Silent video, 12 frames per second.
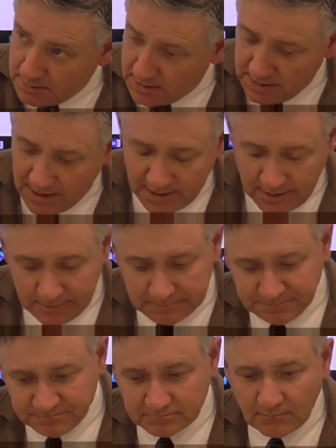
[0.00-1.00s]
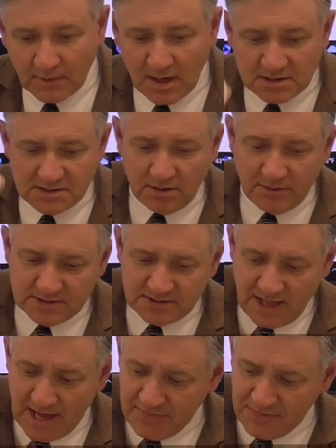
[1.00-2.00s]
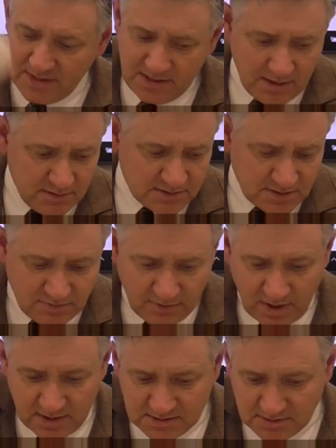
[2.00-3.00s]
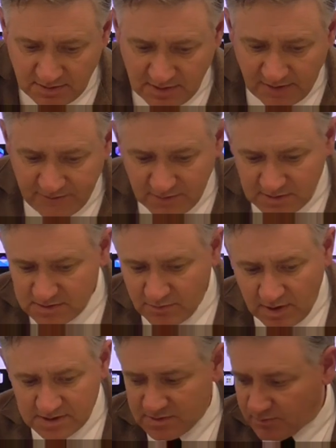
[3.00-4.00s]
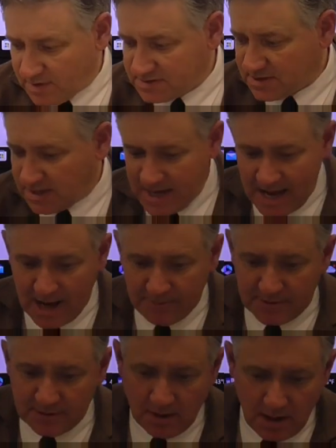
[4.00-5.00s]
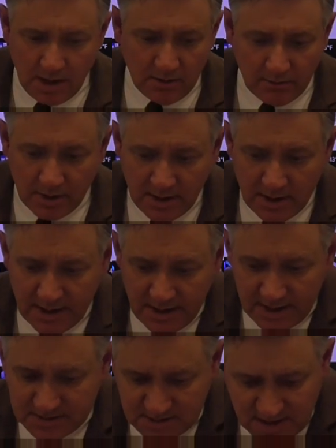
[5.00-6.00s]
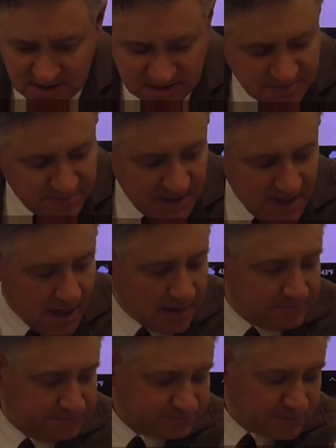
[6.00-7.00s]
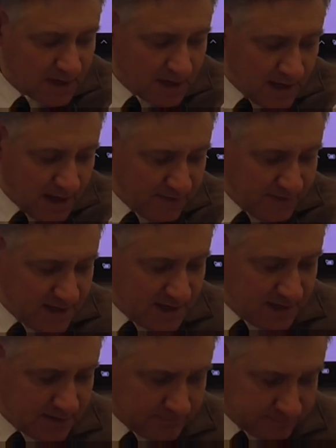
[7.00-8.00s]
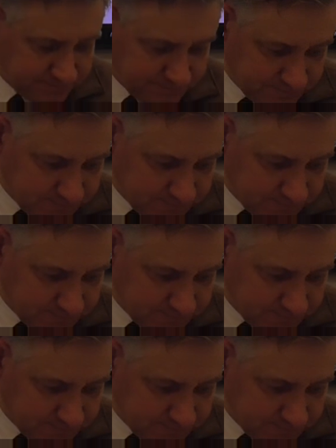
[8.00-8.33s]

kinetic. So as that thing goes across, so on that first question, what's going to happen? Oh, it's going to speed up, and then